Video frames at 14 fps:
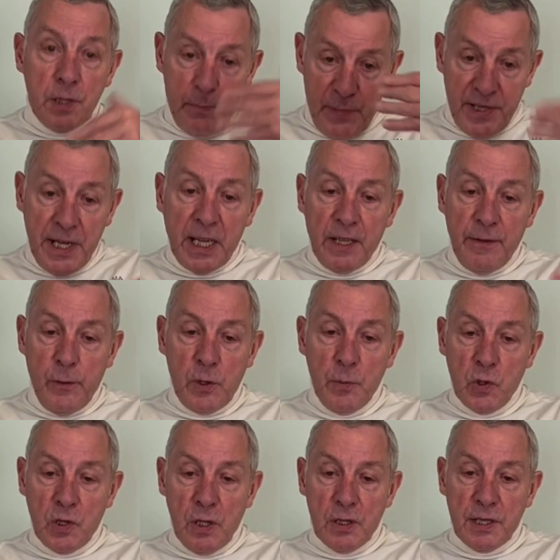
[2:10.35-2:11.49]
protected with
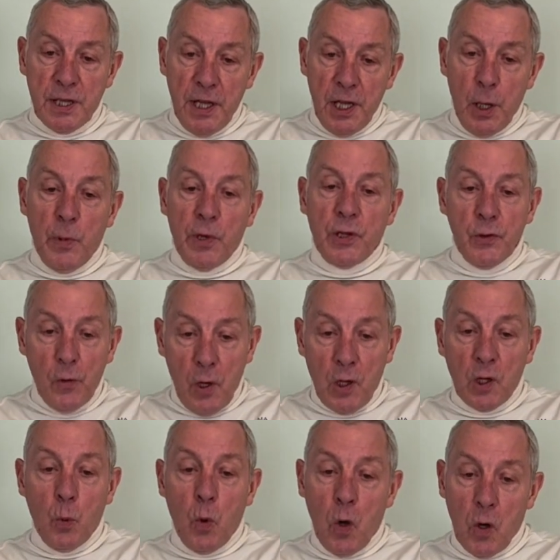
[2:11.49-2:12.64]
muscles, and we can no longer
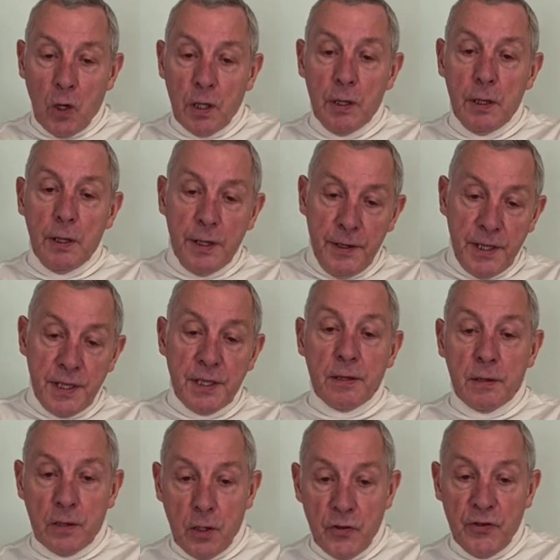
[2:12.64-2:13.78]
walk in this
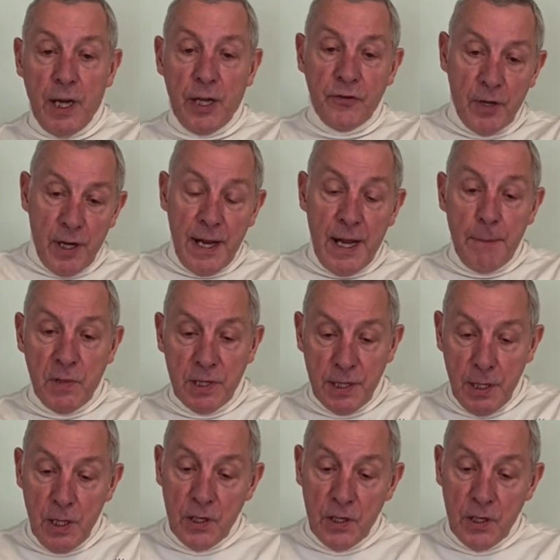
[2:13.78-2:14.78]
contralateral alignment.